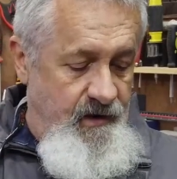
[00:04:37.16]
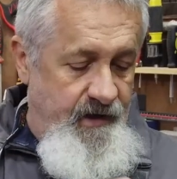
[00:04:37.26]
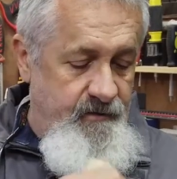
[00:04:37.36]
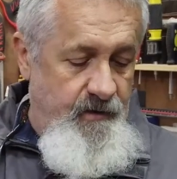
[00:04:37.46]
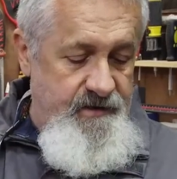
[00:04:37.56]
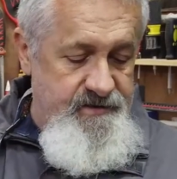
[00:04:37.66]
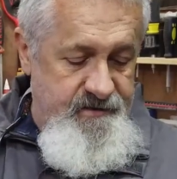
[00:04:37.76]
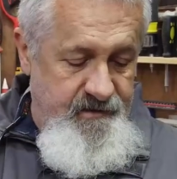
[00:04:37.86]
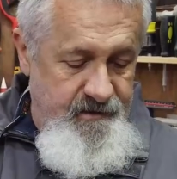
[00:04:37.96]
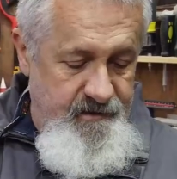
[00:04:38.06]
Otherwise
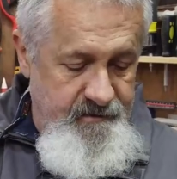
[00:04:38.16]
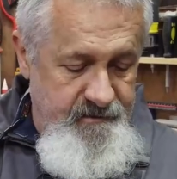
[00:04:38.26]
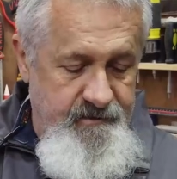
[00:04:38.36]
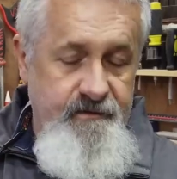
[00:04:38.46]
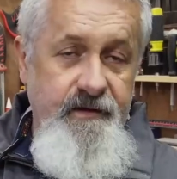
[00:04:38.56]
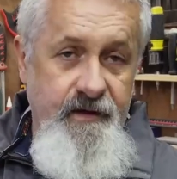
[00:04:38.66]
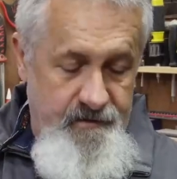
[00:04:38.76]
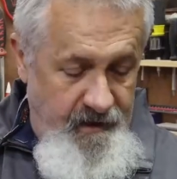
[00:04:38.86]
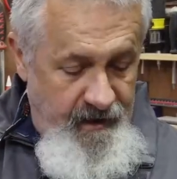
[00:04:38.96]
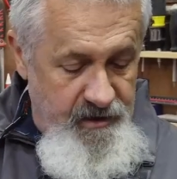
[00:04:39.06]

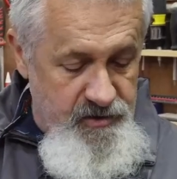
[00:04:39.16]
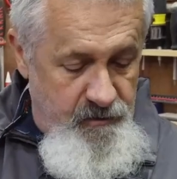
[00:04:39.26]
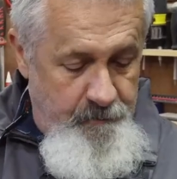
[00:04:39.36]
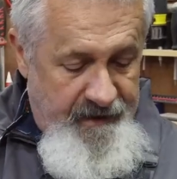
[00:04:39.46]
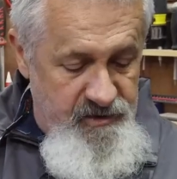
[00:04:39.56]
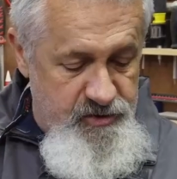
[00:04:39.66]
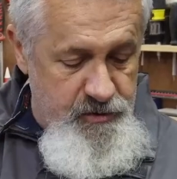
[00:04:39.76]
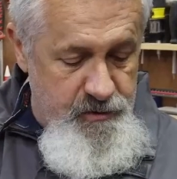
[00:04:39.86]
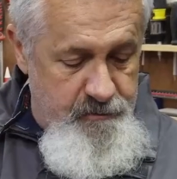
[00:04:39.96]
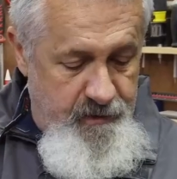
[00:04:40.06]
the actual pen
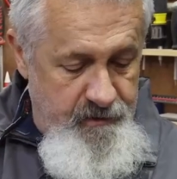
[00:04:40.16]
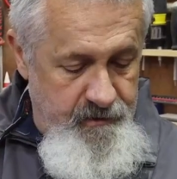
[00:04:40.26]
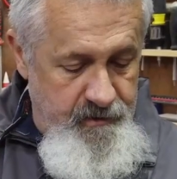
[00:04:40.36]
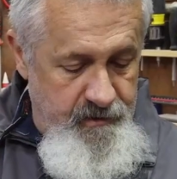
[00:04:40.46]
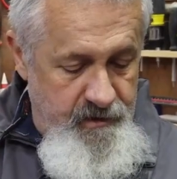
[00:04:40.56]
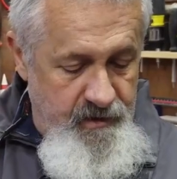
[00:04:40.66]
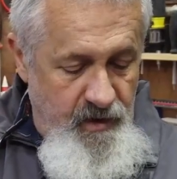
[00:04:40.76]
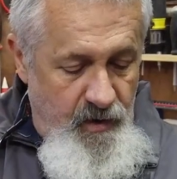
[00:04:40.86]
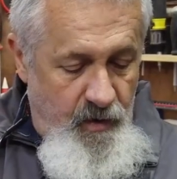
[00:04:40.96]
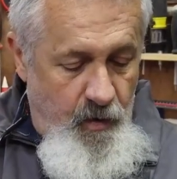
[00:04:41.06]
tube
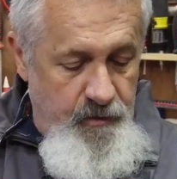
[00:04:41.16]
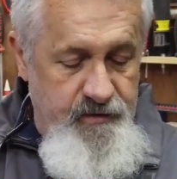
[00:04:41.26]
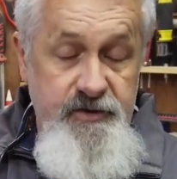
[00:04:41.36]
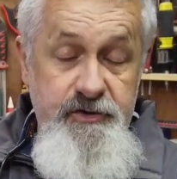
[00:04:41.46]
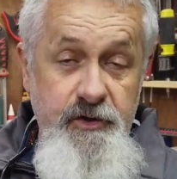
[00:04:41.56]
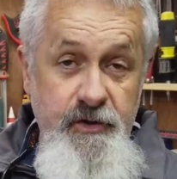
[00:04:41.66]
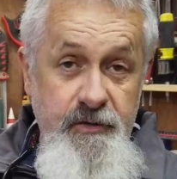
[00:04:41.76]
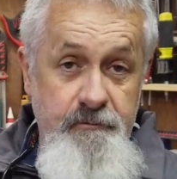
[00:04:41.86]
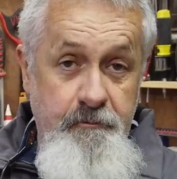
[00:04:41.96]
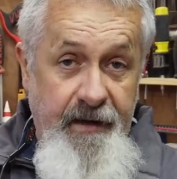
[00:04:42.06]
or the
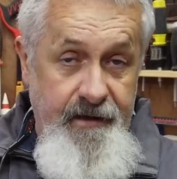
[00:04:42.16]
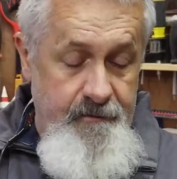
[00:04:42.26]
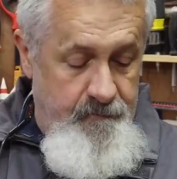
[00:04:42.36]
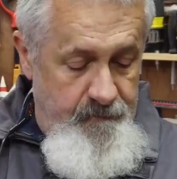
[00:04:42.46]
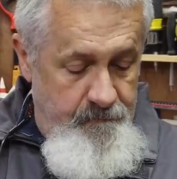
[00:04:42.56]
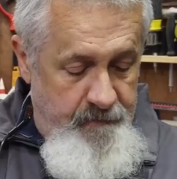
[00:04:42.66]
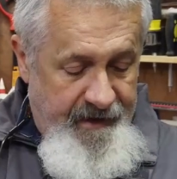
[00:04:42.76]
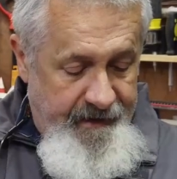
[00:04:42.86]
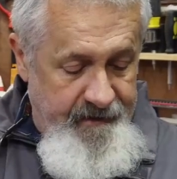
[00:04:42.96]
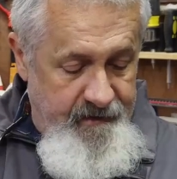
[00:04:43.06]
turn pen
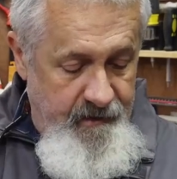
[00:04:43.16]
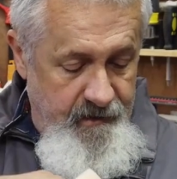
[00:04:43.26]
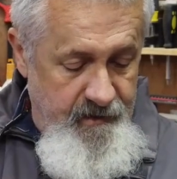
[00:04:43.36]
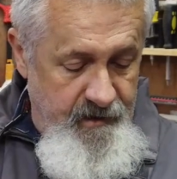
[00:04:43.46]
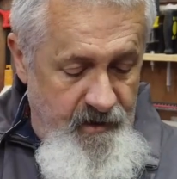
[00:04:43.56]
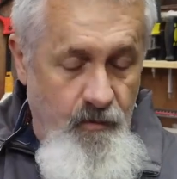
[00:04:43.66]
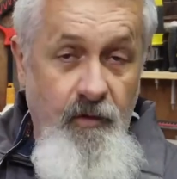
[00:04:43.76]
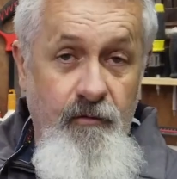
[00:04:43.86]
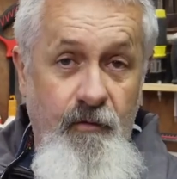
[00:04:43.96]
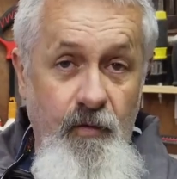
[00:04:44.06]
blank
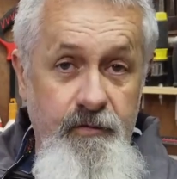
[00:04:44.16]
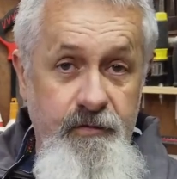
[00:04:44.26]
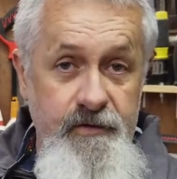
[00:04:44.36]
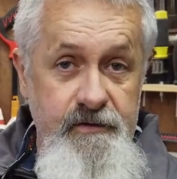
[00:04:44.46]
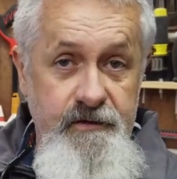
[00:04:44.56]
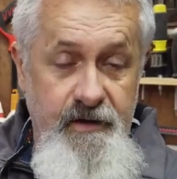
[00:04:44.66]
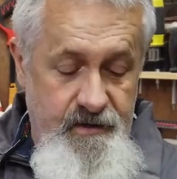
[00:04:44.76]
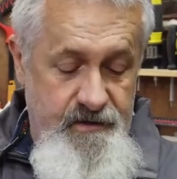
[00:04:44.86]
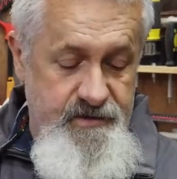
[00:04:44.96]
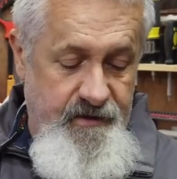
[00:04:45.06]
will fall through.
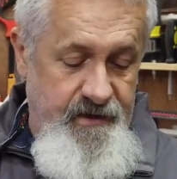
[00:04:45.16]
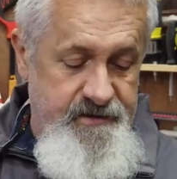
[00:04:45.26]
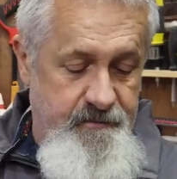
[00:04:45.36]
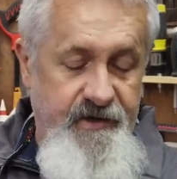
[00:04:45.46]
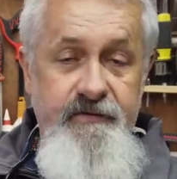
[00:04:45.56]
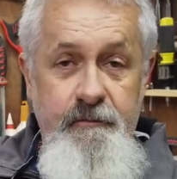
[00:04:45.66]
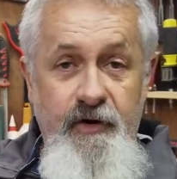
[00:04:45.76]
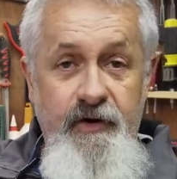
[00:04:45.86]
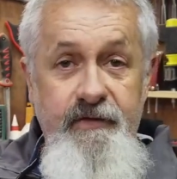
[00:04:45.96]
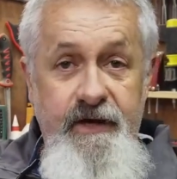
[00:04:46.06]
So there's a bit of a
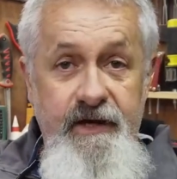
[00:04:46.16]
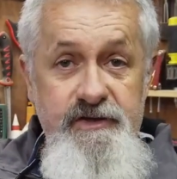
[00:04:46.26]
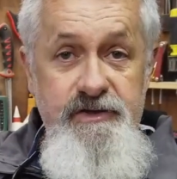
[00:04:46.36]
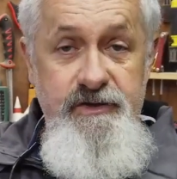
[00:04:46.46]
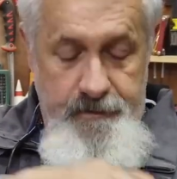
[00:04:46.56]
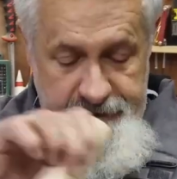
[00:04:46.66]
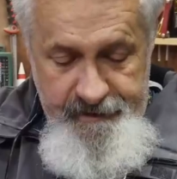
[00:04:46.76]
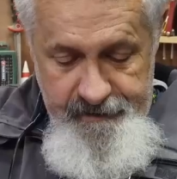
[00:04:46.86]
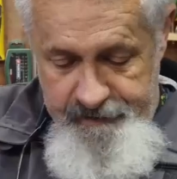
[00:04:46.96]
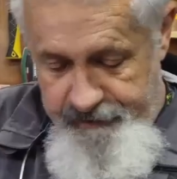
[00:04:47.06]
modification to be
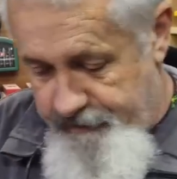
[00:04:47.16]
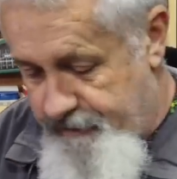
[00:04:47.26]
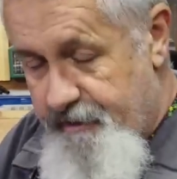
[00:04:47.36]
done there.